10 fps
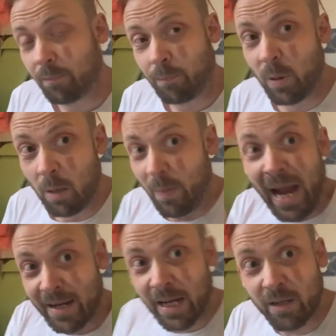put a
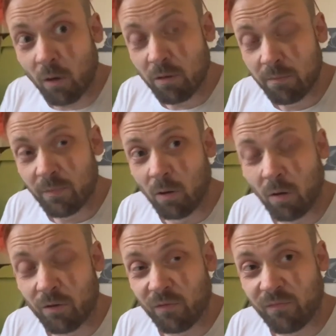band-aid on them
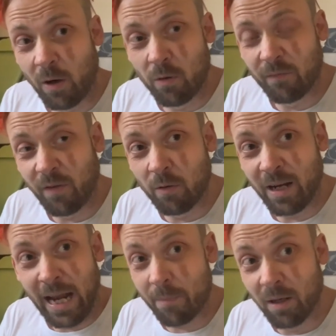or phone phone an
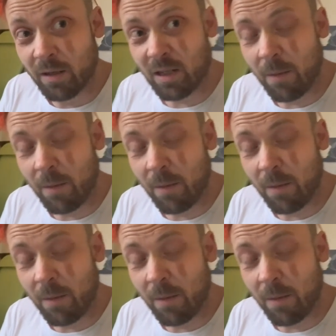ambulance